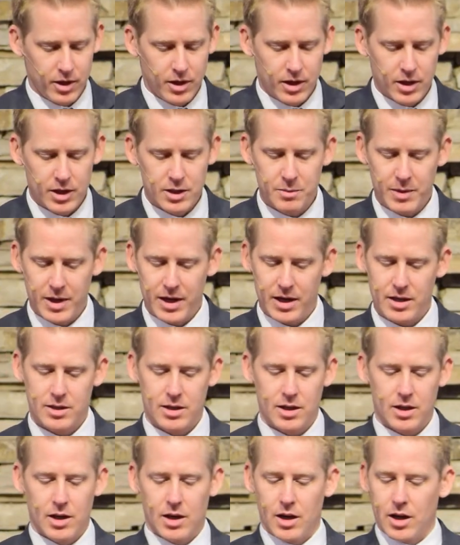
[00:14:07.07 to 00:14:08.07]
He's made us
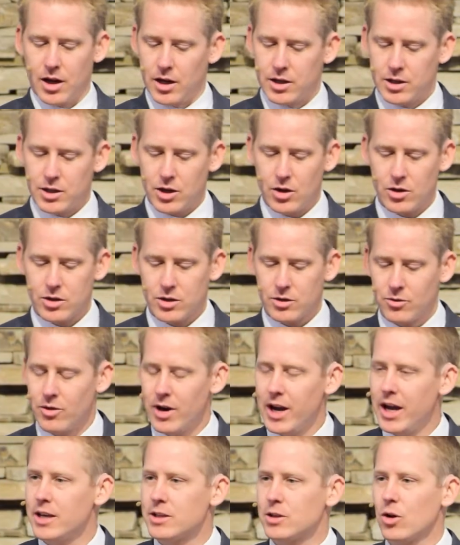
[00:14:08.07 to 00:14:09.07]
a chosen
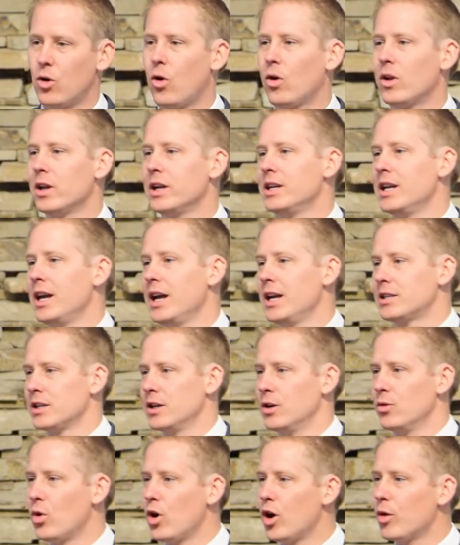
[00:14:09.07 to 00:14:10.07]
race, a holy nation,
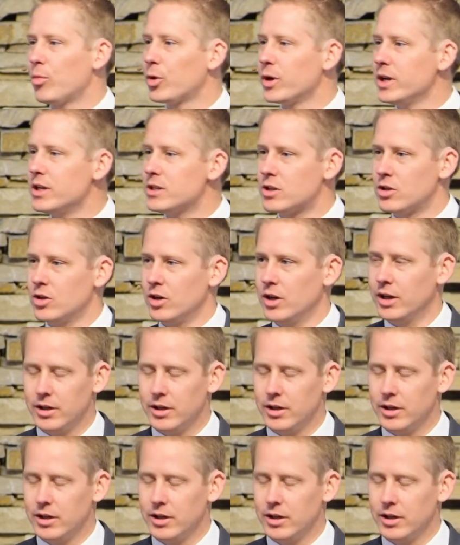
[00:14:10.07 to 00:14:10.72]
a royal priesthood.